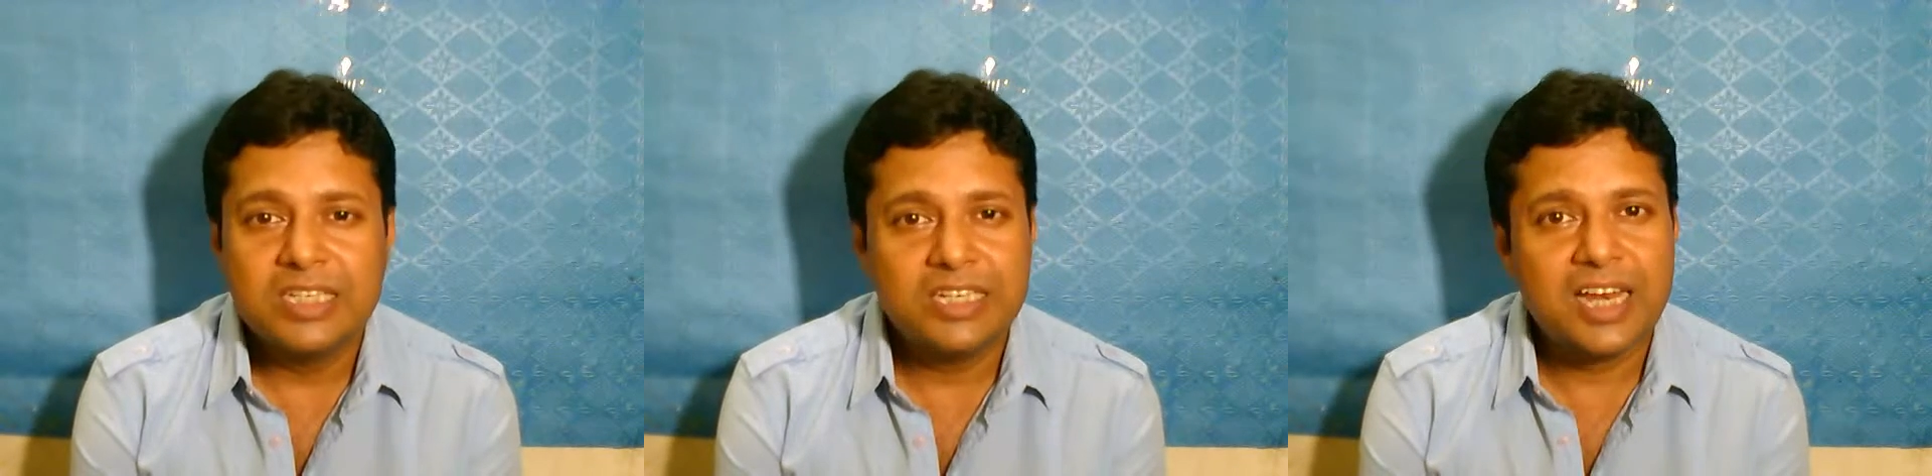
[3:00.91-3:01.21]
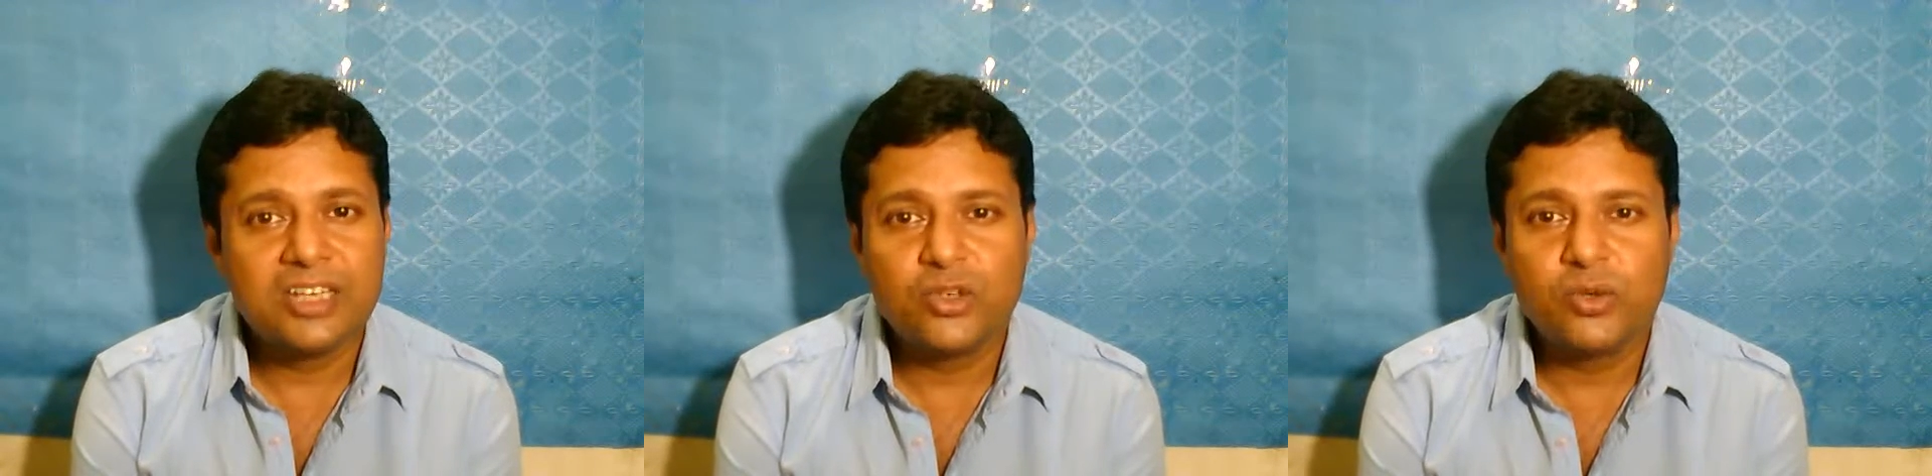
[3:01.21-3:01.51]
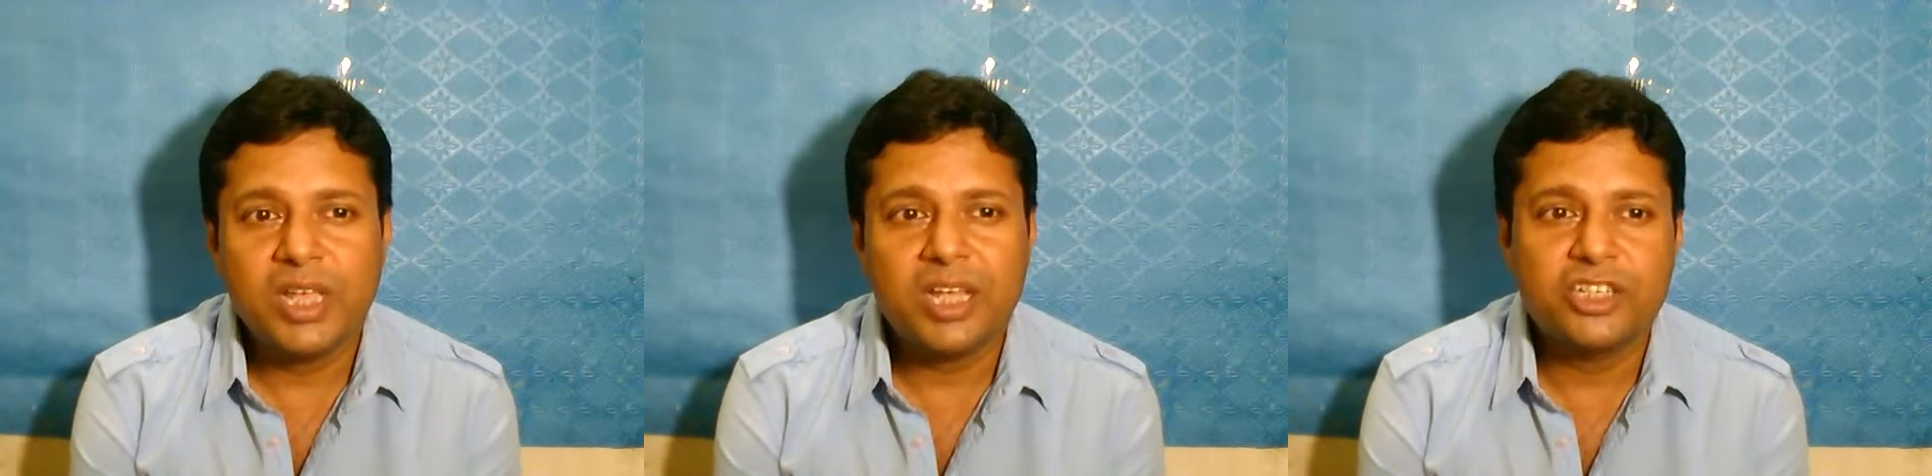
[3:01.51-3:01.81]
she tends
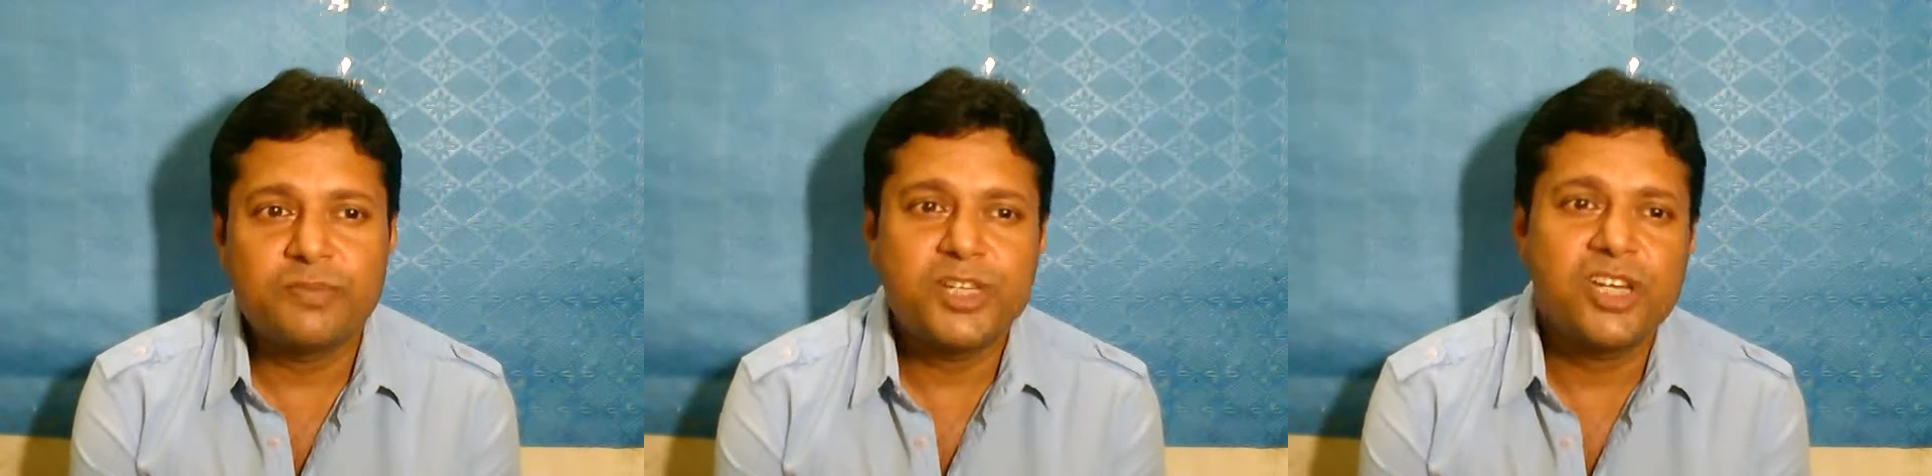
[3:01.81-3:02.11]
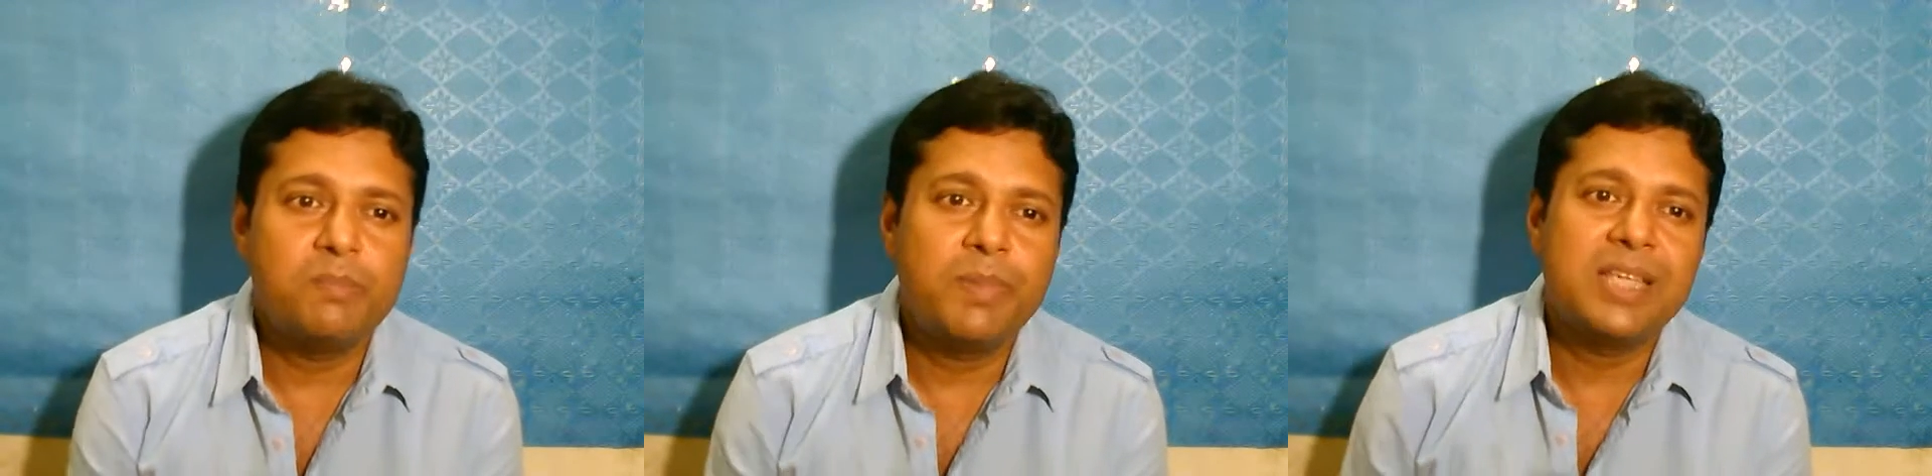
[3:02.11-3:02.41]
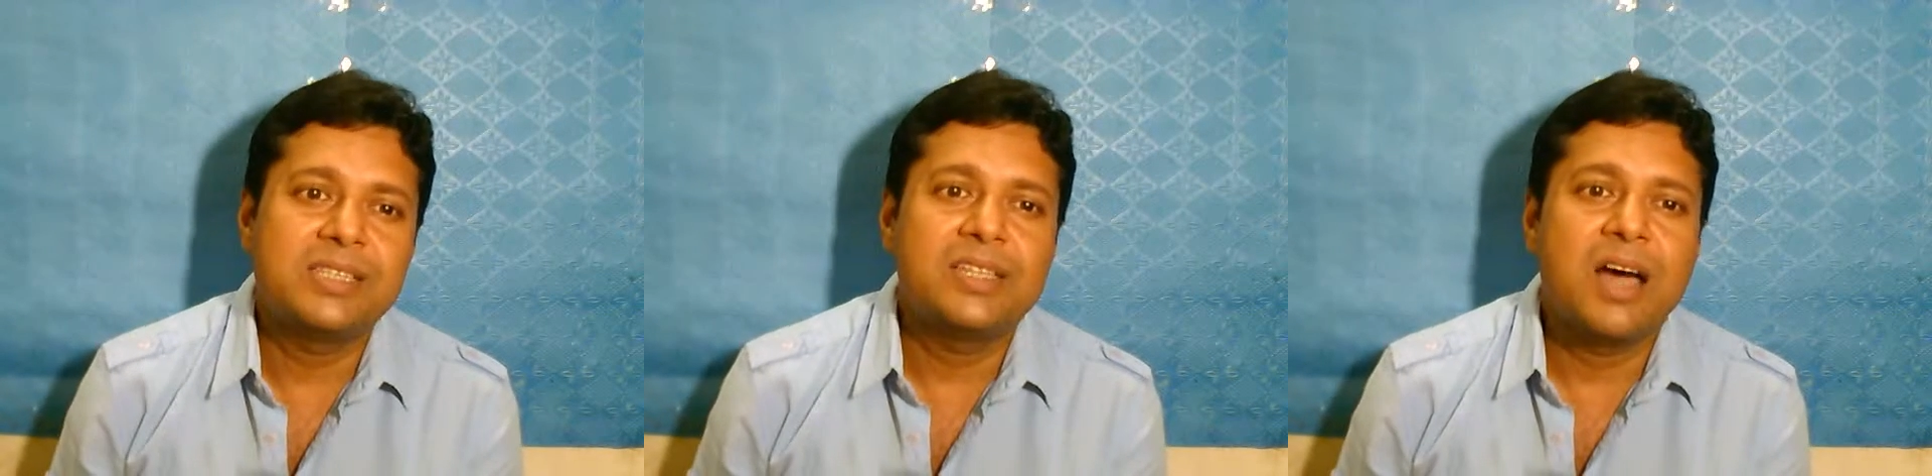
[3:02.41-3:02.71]
to take a special
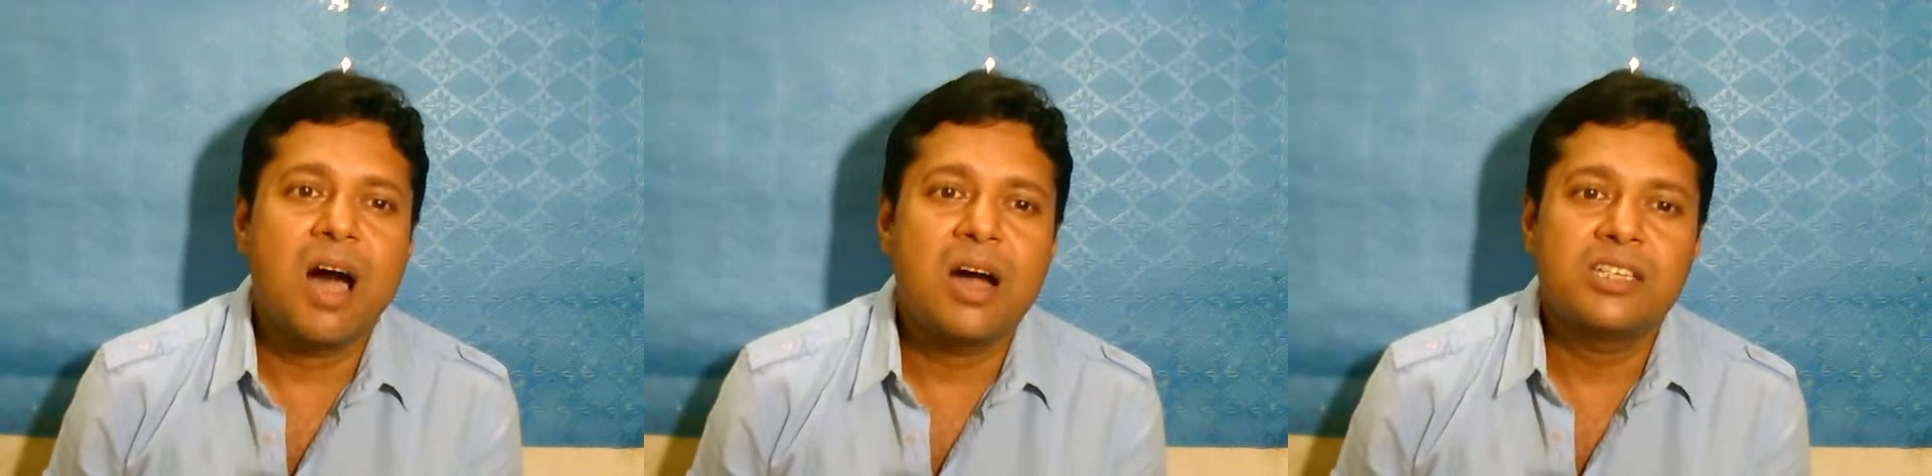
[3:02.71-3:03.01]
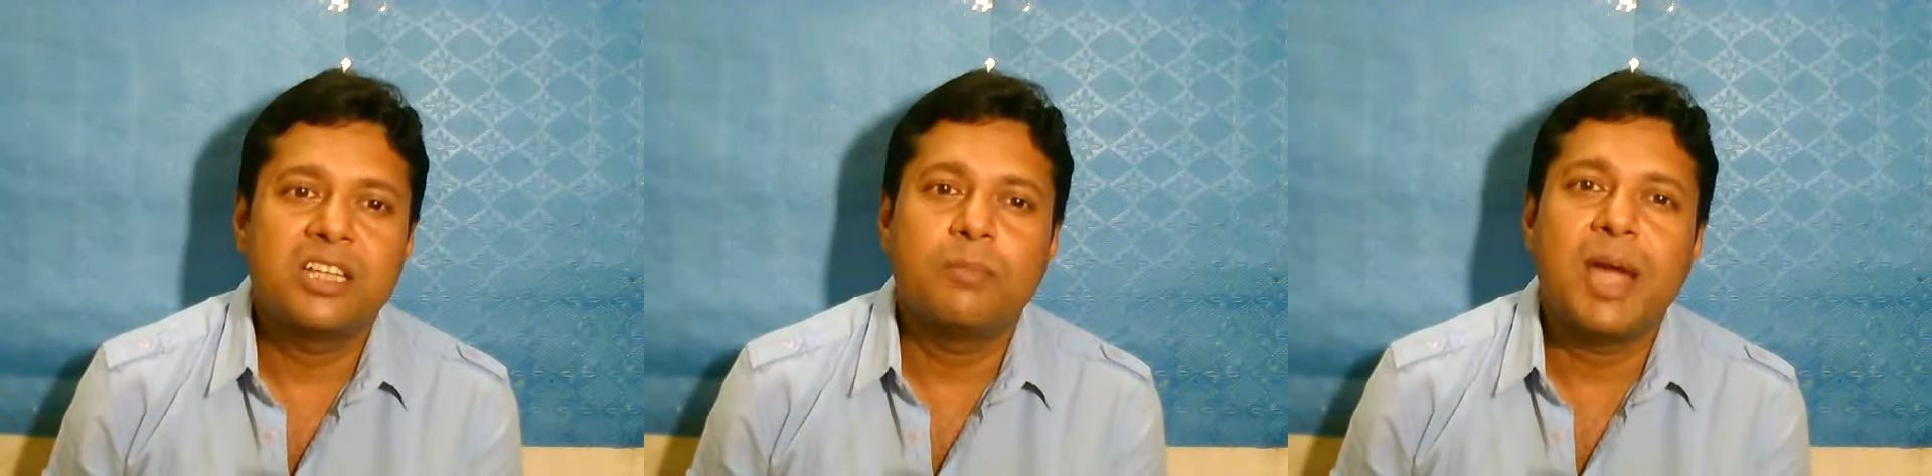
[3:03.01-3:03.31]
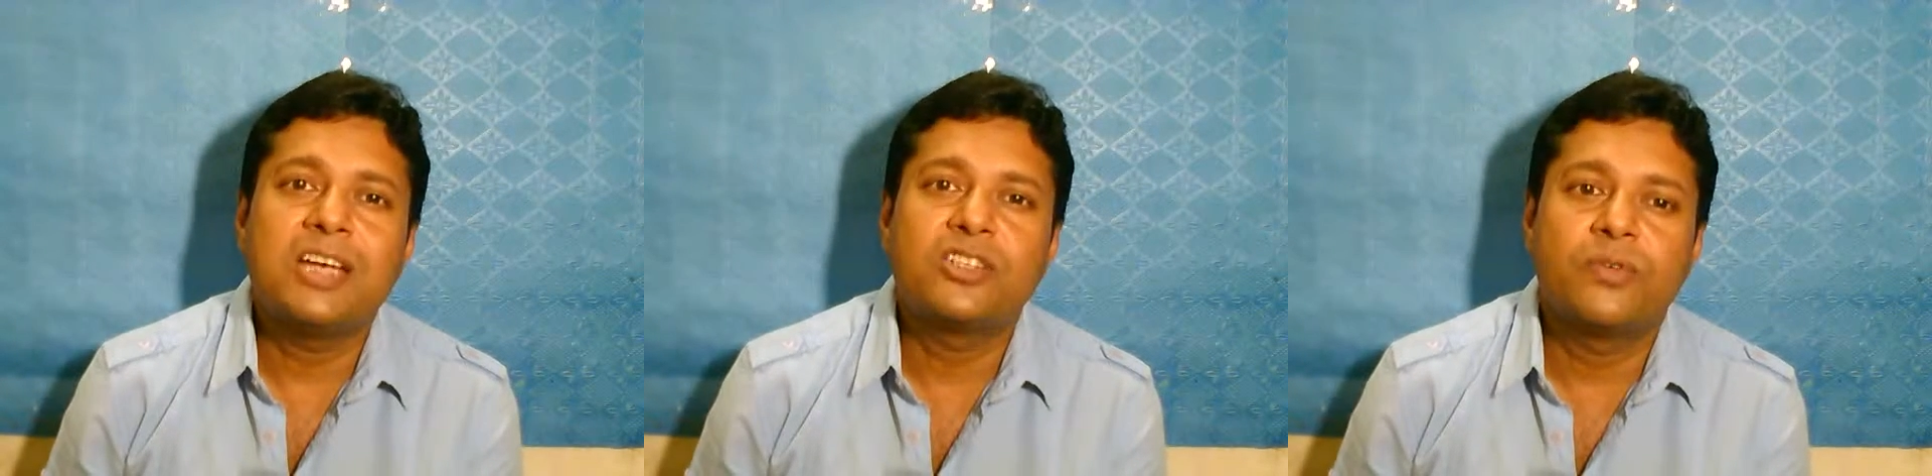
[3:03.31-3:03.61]
place in the hearts and
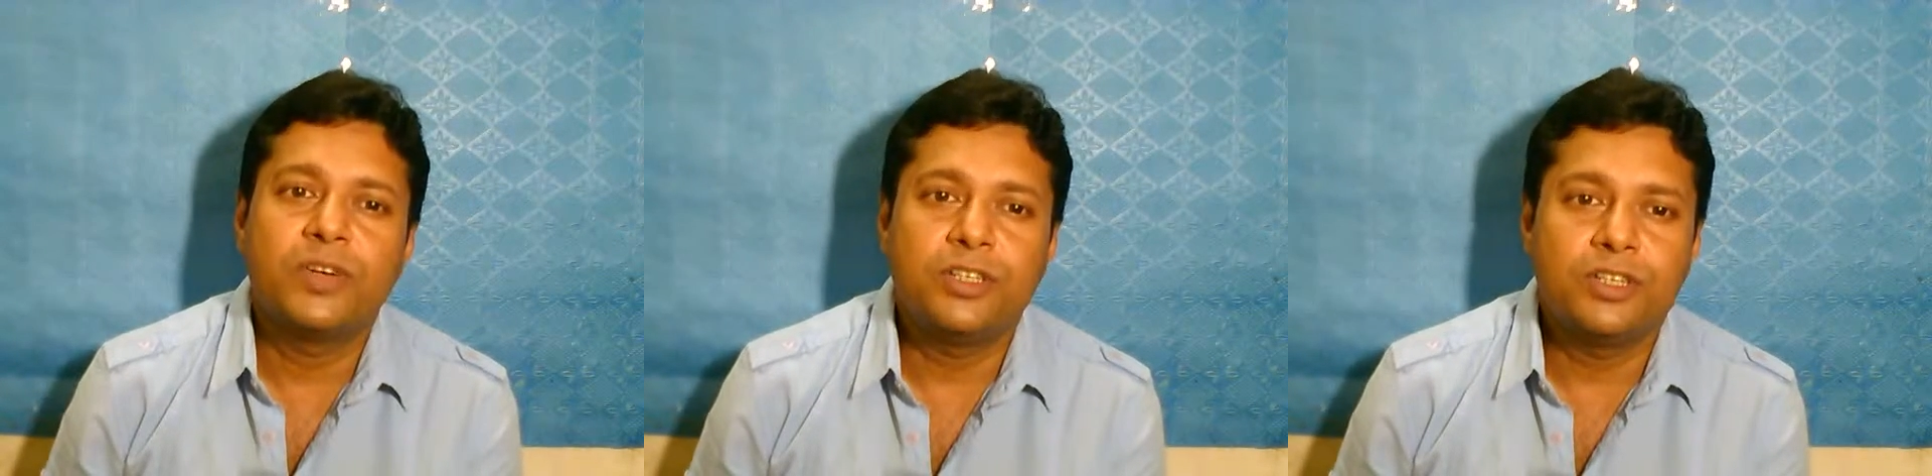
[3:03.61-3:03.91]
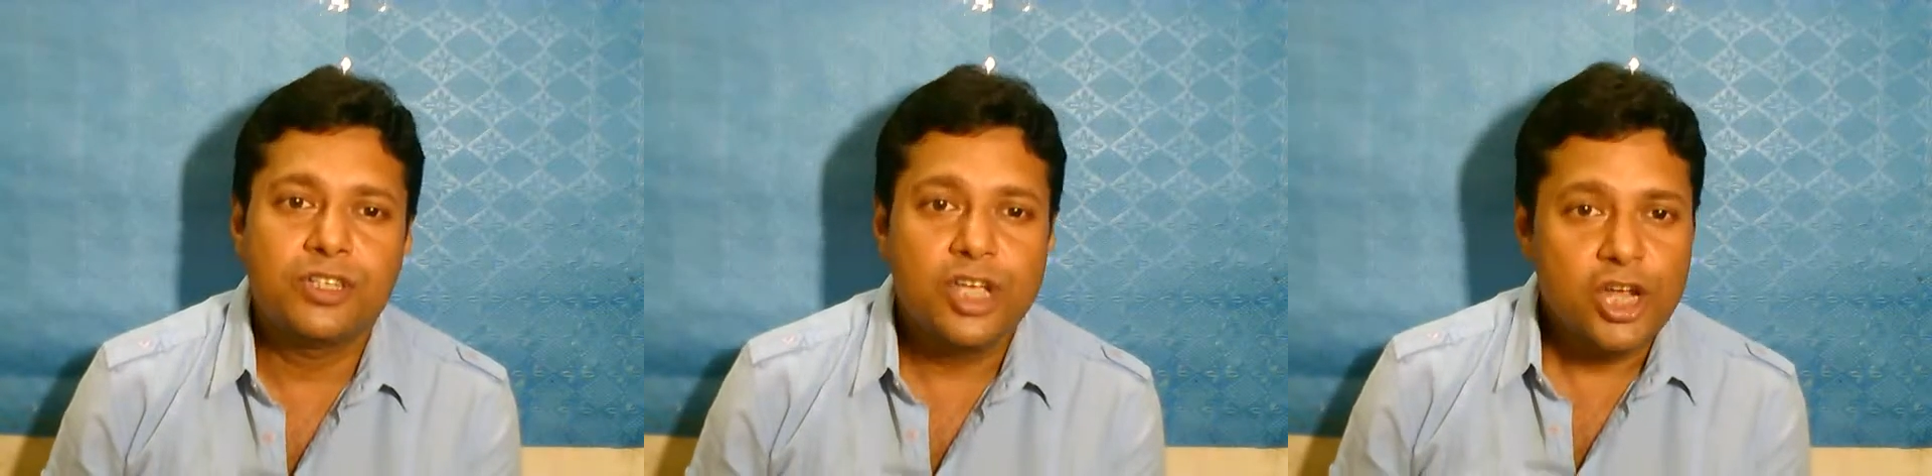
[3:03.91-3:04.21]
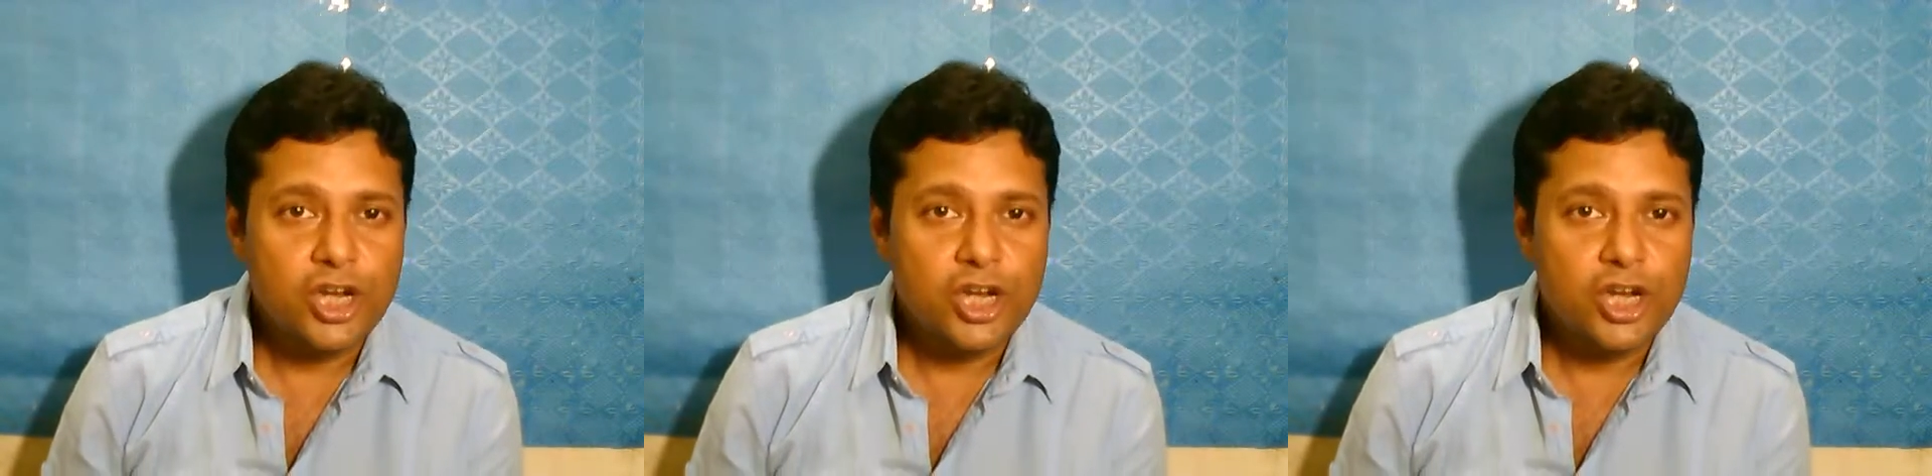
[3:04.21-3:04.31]
minds of others